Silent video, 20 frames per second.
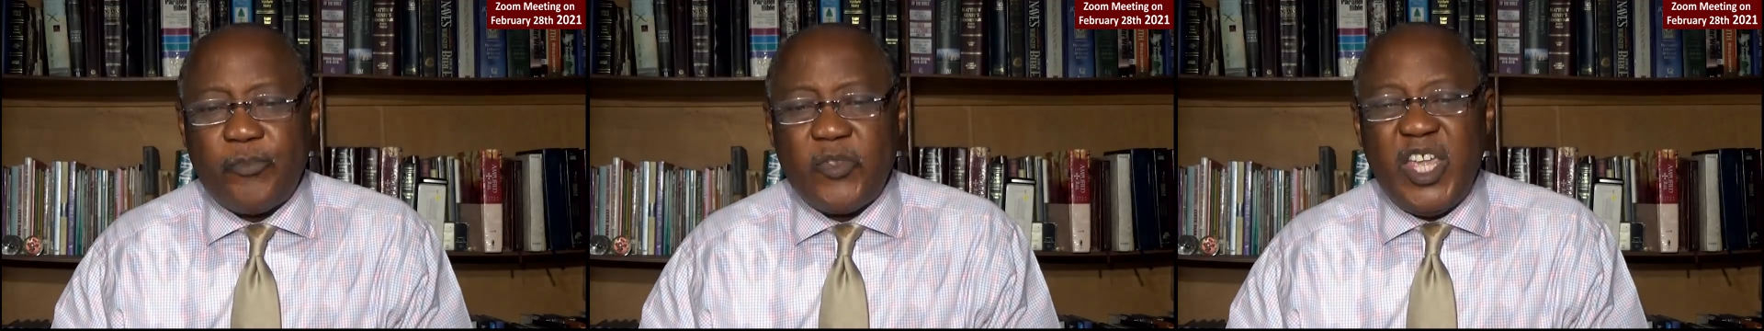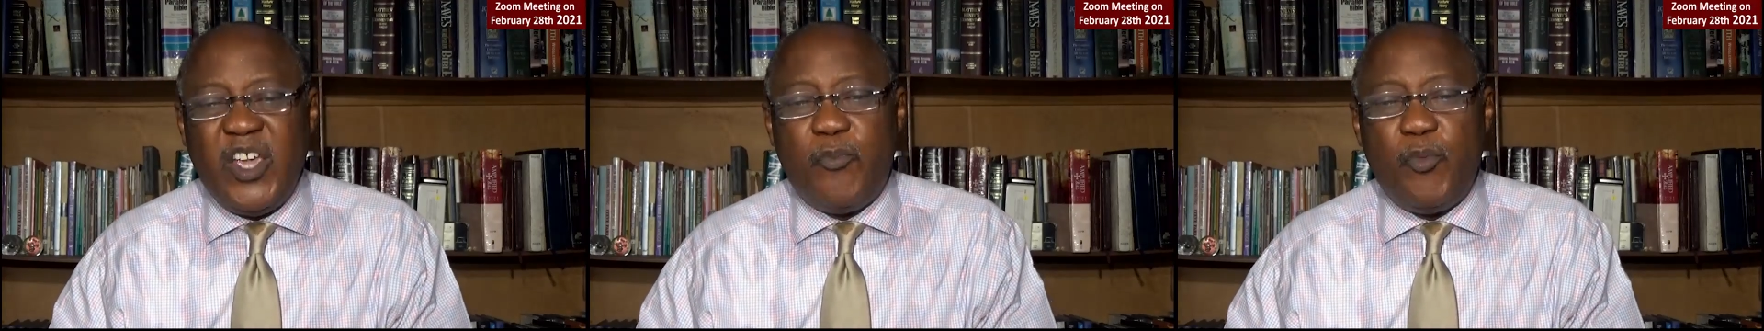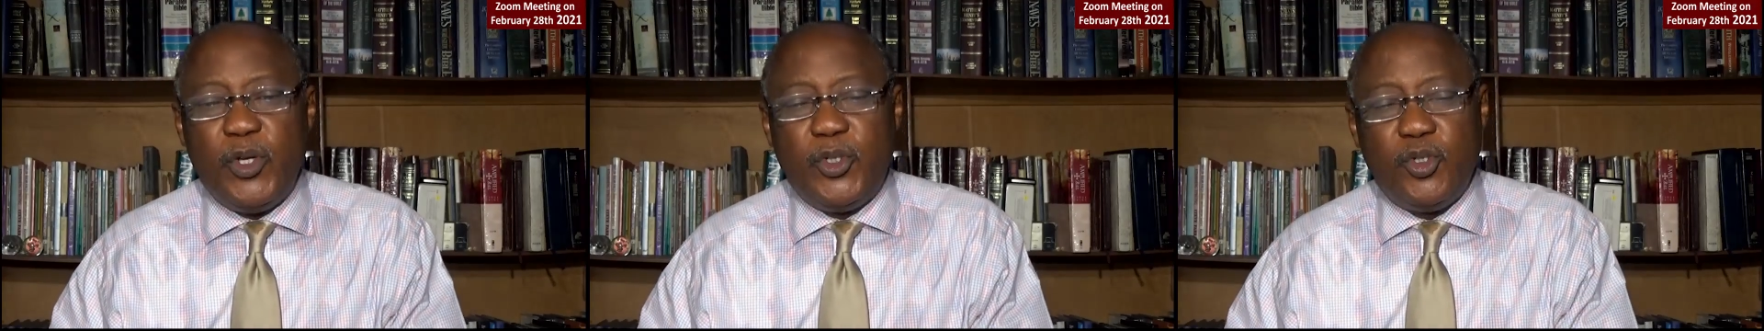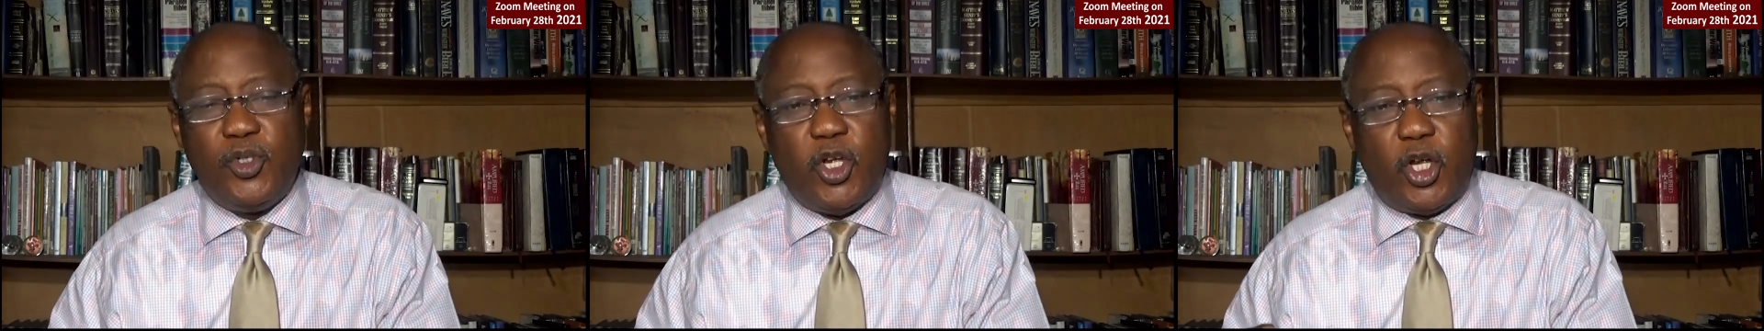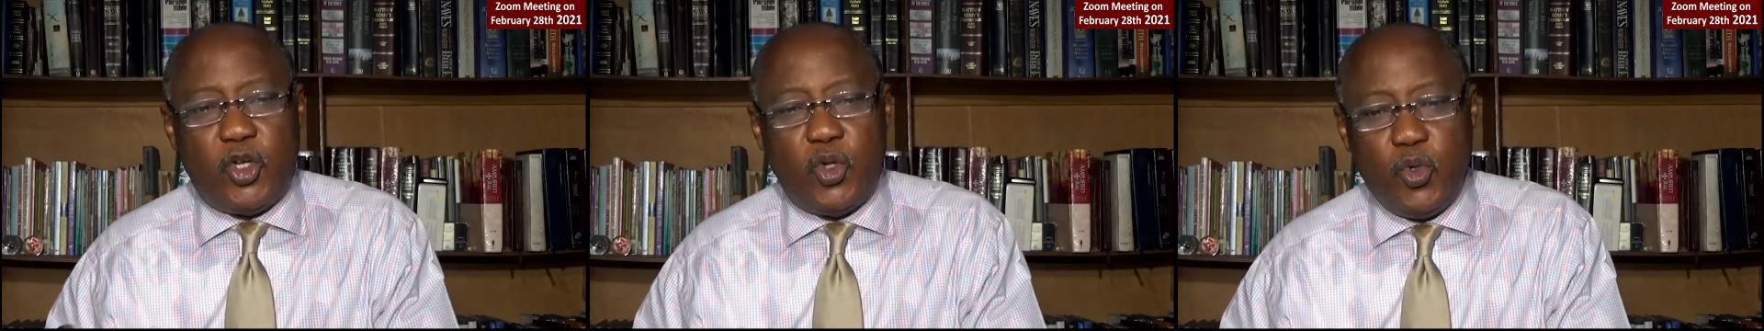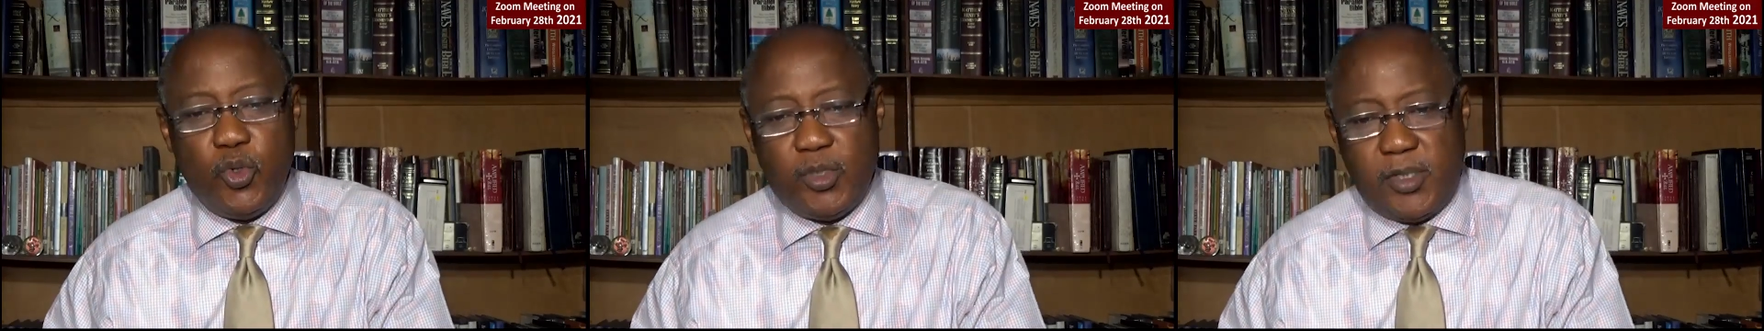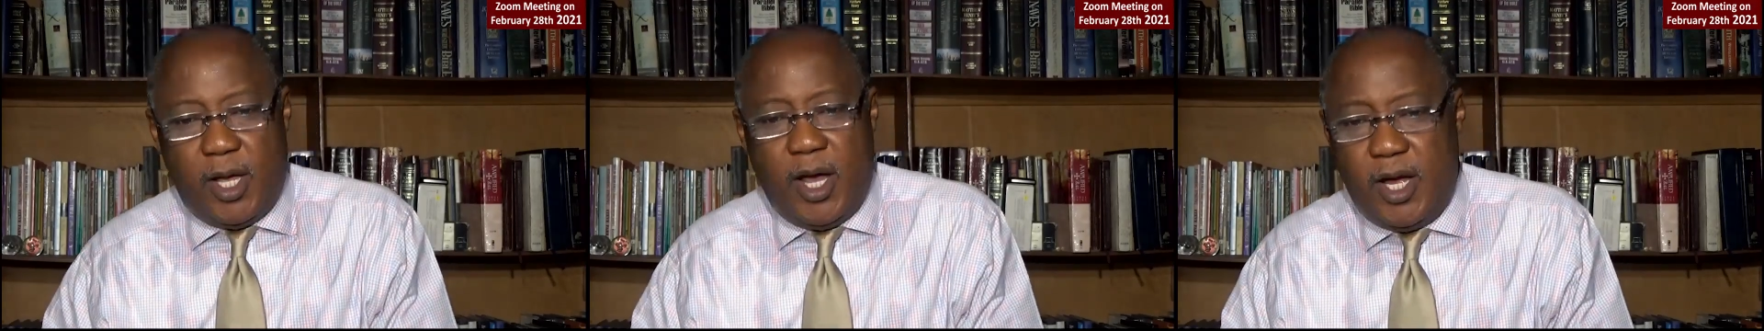if we do not
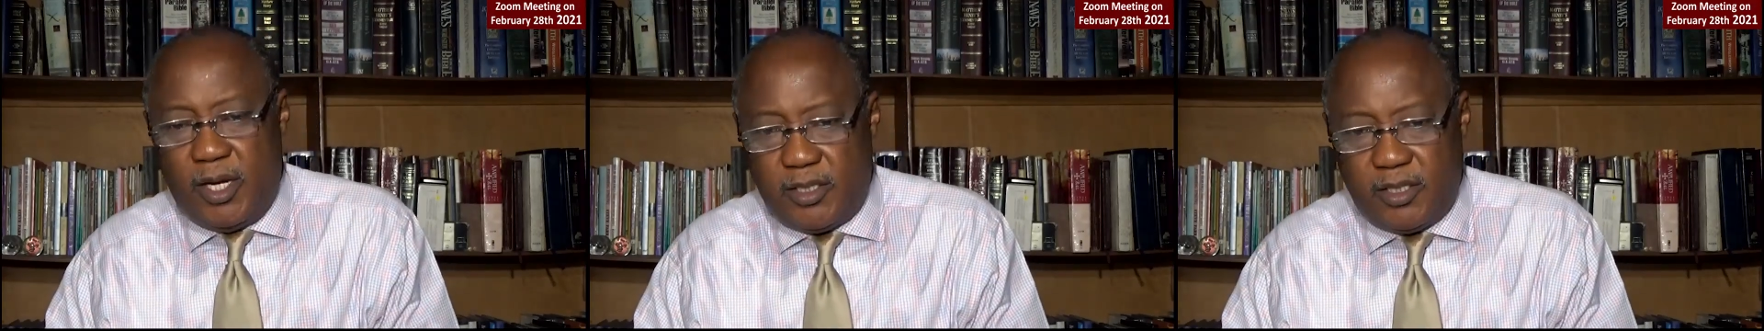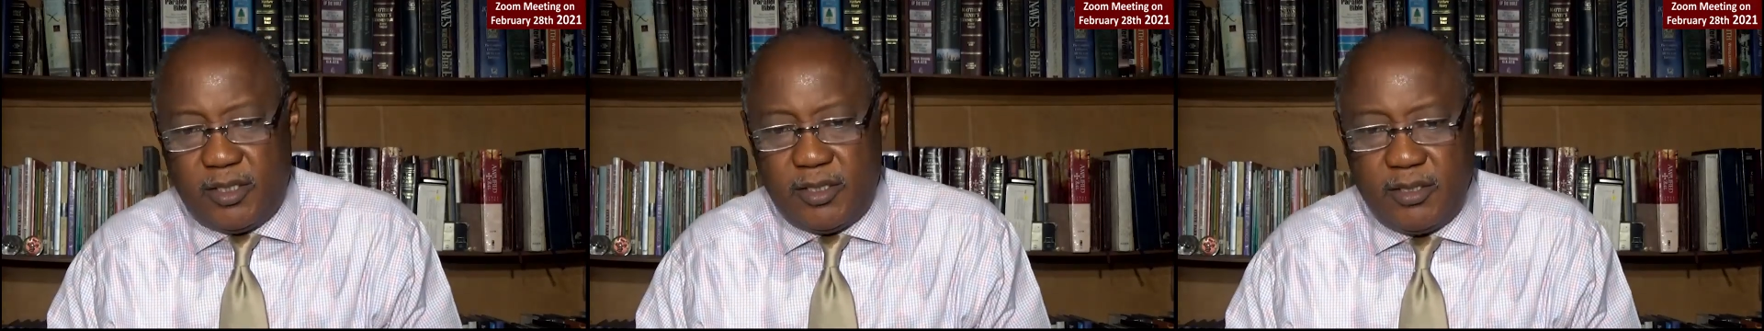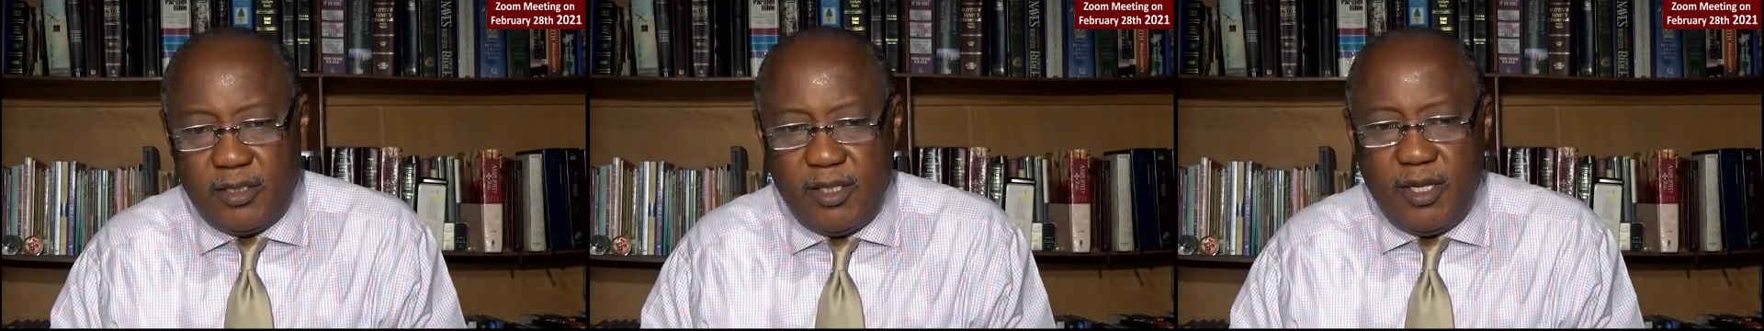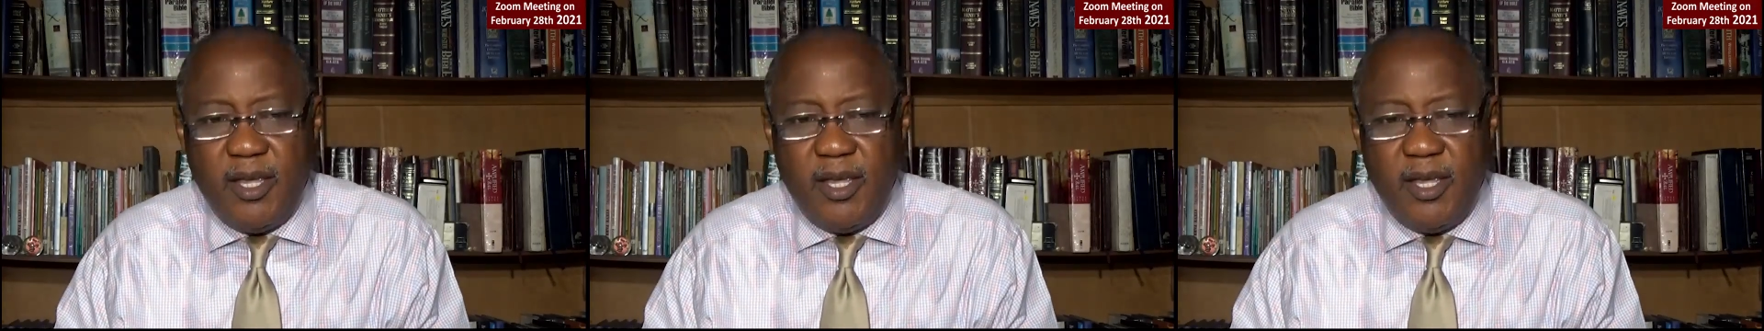lose heart.